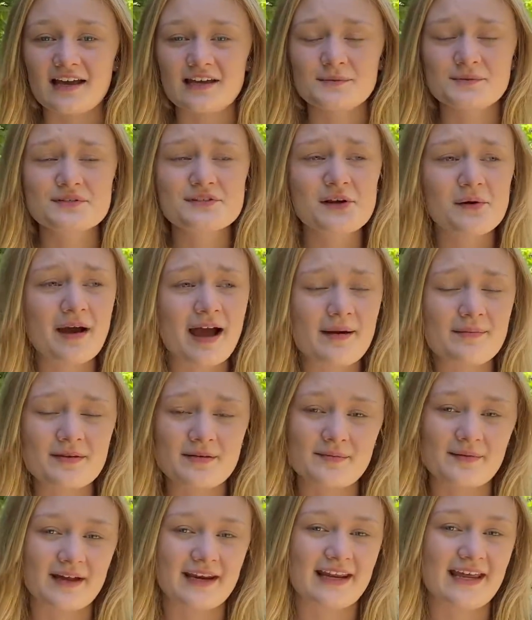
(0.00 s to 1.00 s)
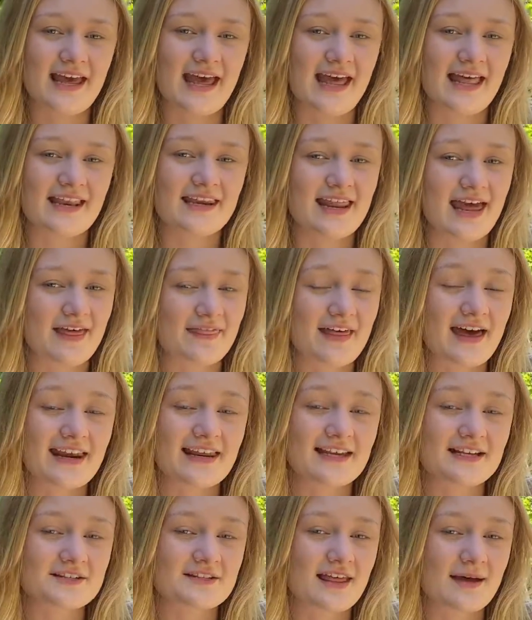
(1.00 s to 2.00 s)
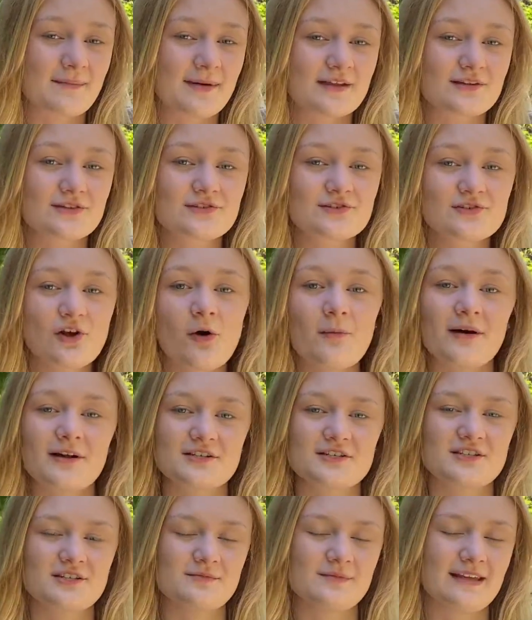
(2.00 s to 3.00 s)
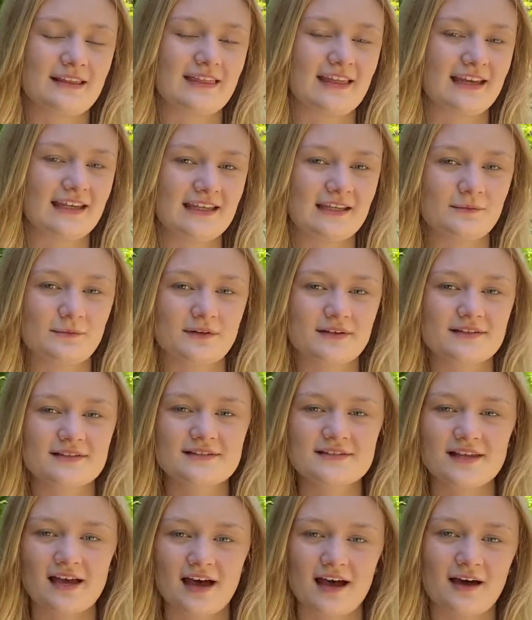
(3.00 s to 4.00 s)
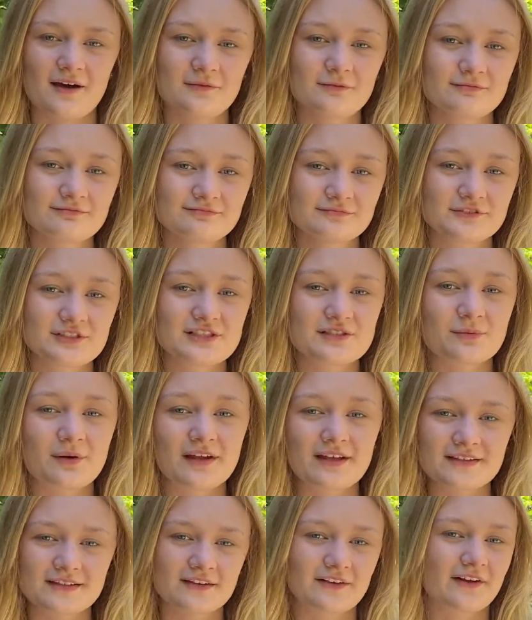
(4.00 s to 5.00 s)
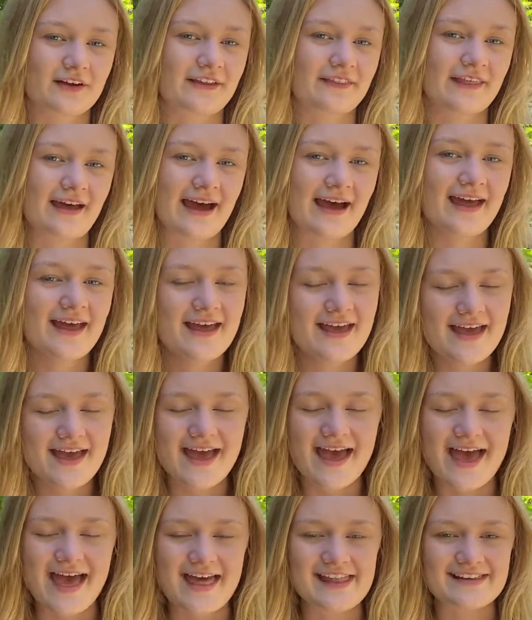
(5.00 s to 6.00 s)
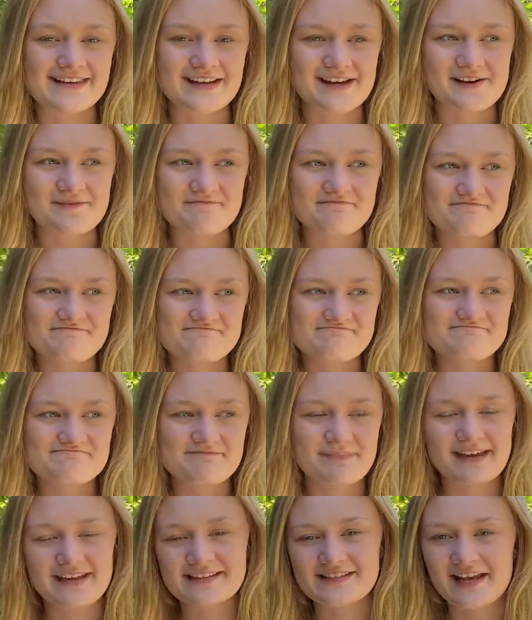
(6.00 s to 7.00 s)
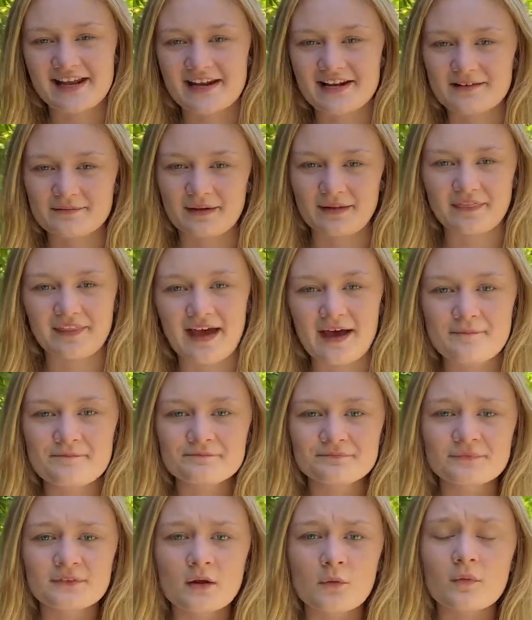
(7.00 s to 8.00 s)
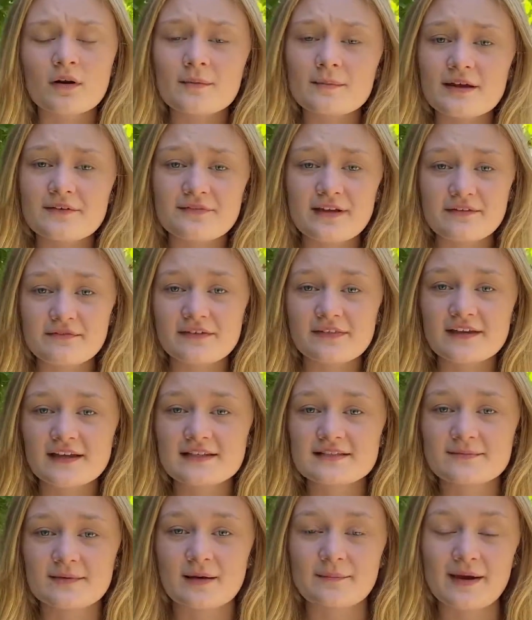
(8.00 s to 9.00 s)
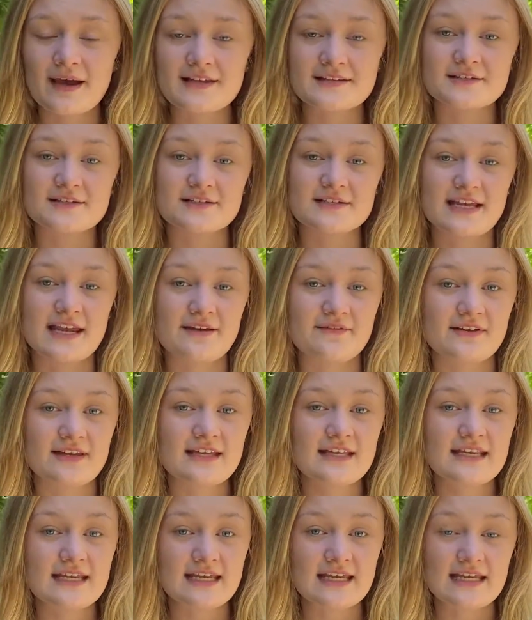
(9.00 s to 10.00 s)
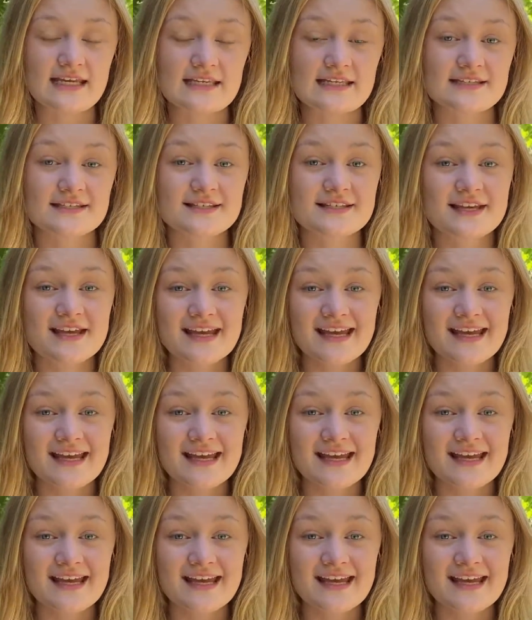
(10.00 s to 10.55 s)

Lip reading: he was so happy about it, and at that age that meant so much to me that he was just willing to look at that and be excited about that. One of my favorite things about Pastor David is